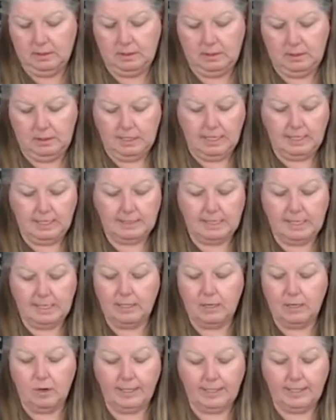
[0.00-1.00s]
Yes, I
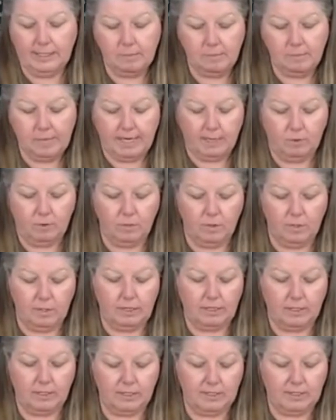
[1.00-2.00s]
know I can make
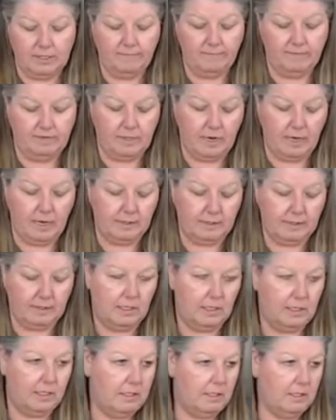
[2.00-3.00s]
one. I just have not
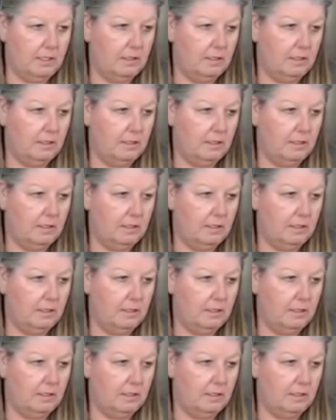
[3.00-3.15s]
done it.